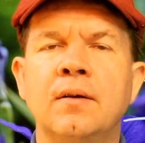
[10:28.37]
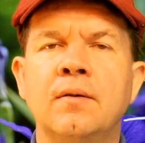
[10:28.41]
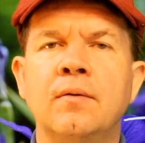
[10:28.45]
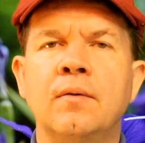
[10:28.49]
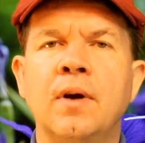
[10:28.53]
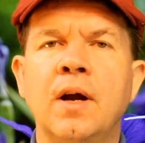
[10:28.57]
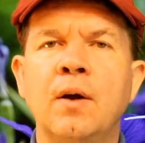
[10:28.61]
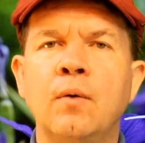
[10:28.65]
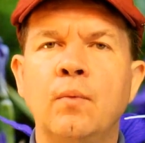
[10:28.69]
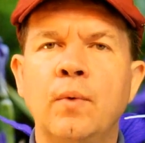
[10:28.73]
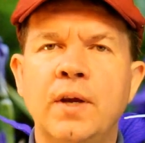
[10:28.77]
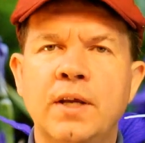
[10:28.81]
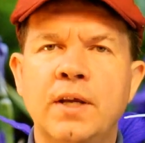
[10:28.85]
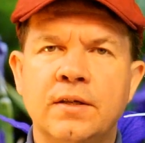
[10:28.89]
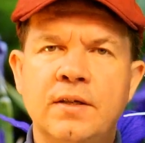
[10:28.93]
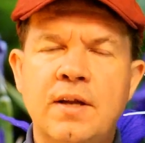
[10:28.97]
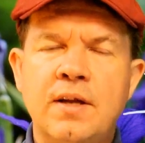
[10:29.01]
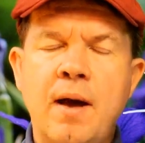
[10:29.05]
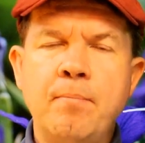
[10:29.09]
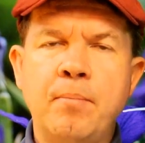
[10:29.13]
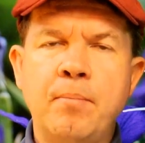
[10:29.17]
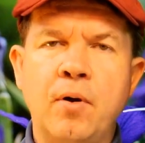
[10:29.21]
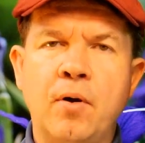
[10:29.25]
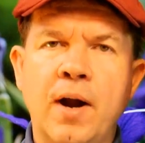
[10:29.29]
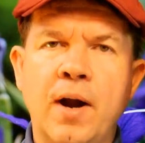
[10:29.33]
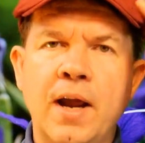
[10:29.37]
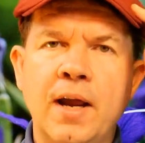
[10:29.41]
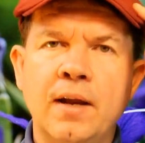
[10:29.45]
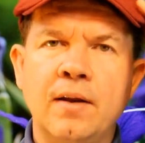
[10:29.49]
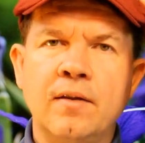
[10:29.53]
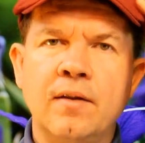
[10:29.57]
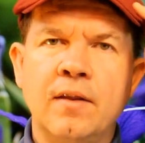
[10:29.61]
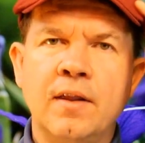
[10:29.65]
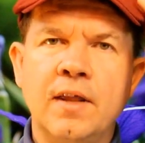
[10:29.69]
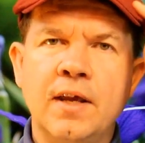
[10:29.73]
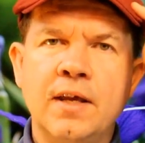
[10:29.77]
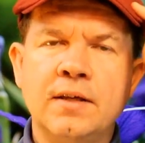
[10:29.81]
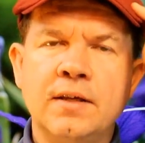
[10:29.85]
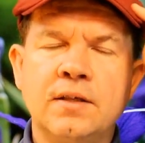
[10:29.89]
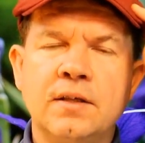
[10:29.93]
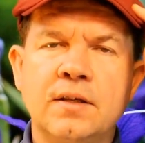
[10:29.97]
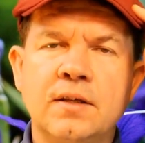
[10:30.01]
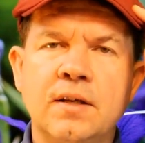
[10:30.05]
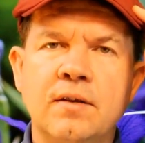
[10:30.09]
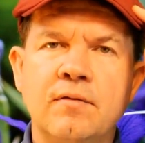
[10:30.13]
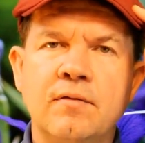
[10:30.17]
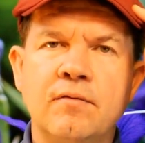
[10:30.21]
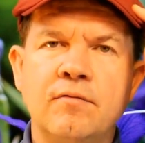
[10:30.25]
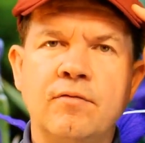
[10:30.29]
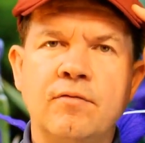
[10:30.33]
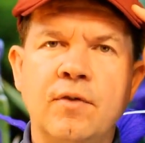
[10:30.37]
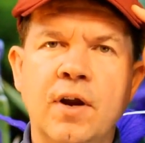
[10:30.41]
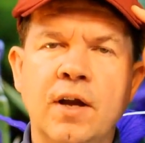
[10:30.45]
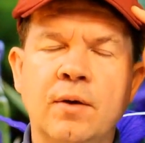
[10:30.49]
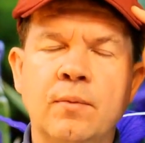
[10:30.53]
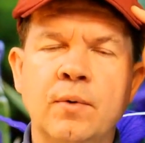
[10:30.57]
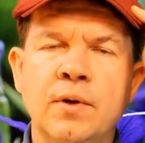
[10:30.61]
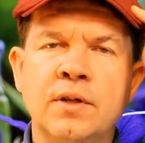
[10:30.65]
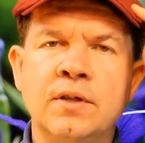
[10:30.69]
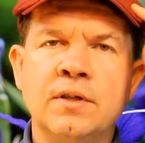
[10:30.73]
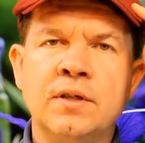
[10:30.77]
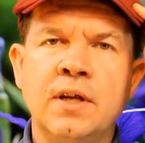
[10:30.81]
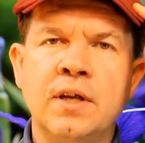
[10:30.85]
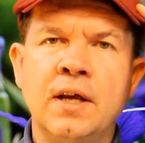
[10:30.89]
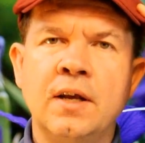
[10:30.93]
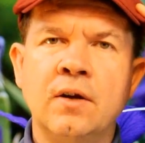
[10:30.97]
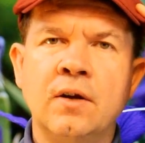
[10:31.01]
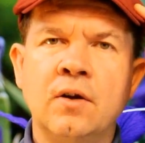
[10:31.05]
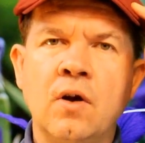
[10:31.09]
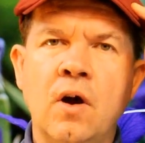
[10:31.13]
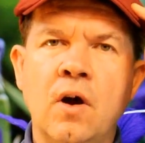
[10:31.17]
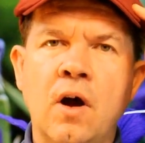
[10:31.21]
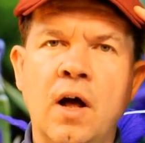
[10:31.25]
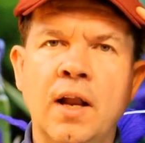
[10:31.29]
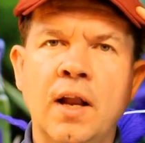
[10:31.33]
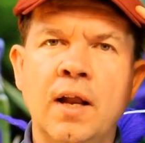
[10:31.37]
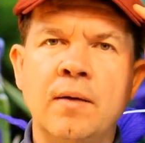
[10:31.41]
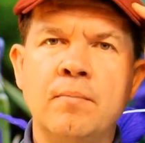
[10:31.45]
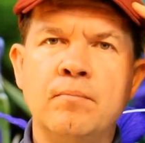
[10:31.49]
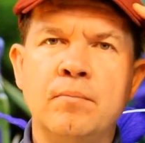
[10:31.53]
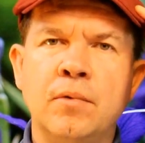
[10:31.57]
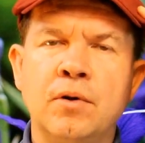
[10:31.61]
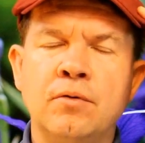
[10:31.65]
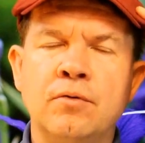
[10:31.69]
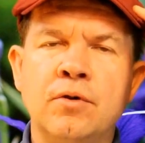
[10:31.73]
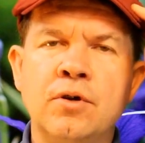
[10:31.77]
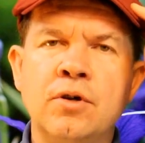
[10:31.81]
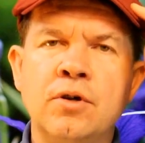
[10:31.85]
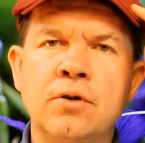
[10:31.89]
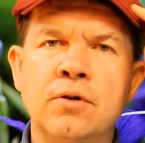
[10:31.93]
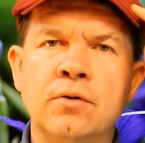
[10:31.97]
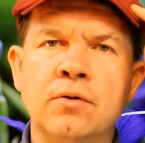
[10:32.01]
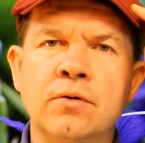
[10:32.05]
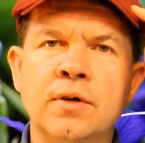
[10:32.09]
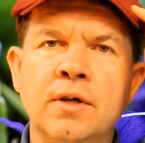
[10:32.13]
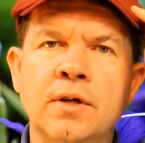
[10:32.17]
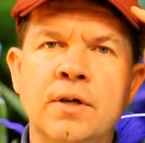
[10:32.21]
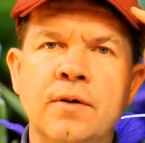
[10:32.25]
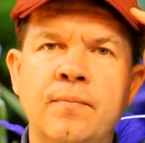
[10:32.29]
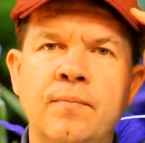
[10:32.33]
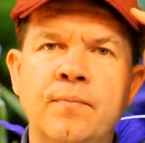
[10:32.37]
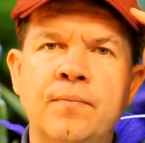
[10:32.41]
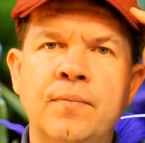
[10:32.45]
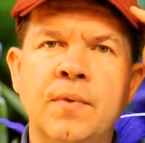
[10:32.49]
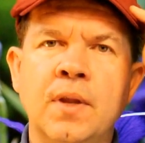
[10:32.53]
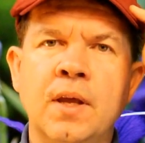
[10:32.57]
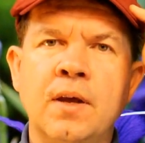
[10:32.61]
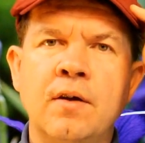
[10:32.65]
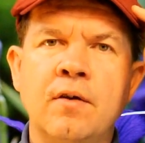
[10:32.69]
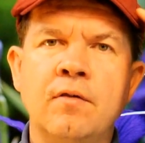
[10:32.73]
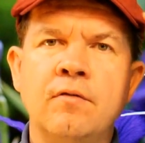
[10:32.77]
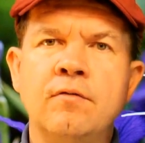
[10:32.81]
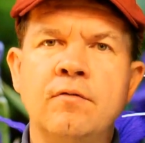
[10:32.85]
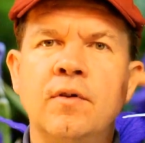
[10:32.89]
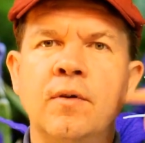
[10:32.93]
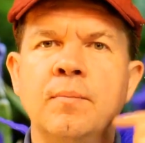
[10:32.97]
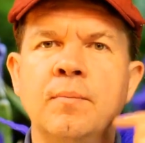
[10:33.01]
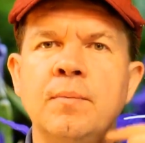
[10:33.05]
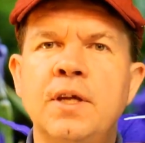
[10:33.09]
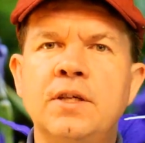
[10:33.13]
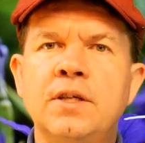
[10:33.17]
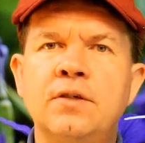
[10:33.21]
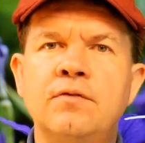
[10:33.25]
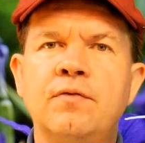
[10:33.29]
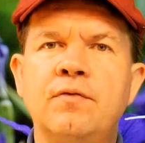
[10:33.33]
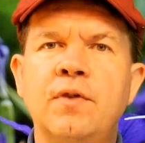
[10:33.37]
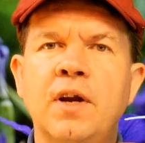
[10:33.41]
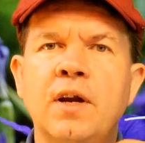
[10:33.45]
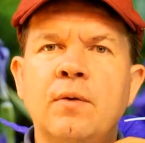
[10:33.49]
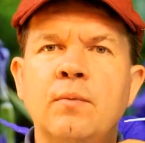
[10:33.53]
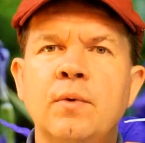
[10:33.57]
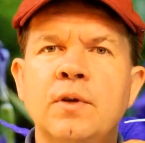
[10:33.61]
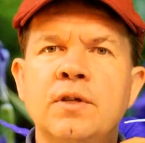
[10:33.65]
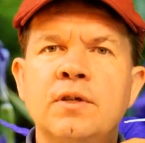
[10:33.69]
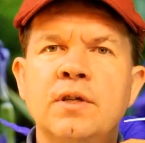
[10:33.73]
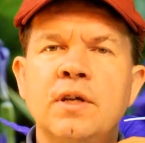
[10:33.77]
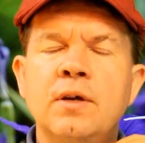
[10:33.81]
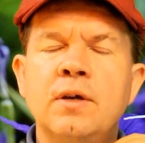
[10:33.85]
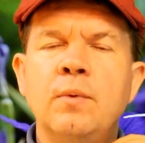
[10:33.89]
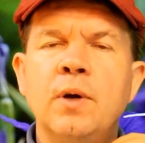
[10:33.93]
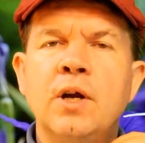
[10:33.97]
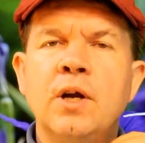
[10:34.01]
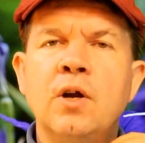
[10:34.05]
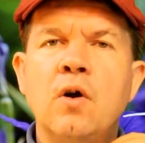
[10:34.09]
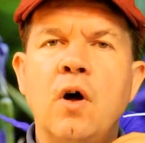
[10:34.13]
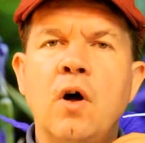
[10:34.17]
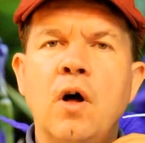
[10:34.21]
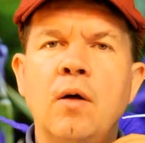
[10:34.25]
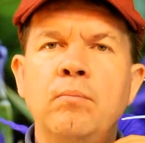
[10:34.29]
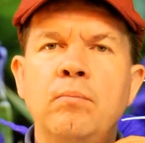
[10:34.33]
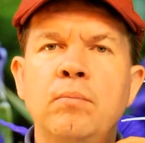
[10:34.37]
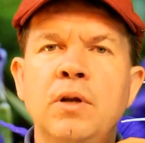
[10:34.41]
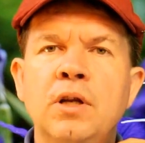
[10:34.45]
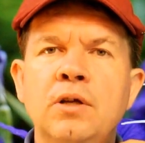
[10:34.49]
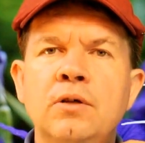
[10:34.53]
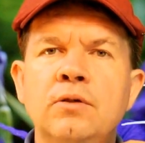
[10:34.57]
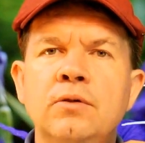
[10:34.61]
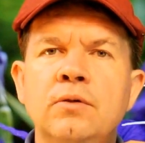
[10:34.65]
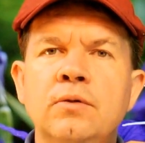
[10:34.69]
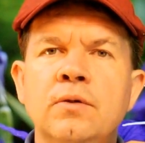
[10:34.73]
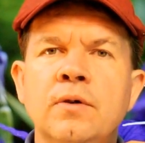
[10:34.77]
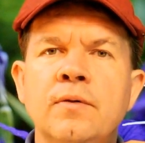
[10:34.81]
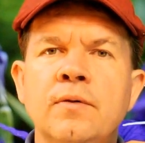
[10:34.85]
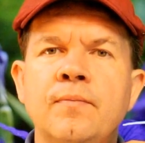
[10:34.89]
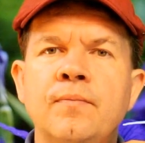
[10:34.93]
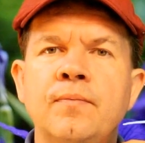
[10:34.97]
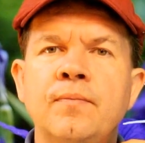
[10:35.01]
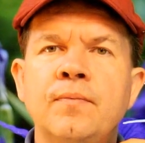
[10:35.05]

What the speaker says: Right? We separate this frequency and call it maroon. From this frequency we call blue.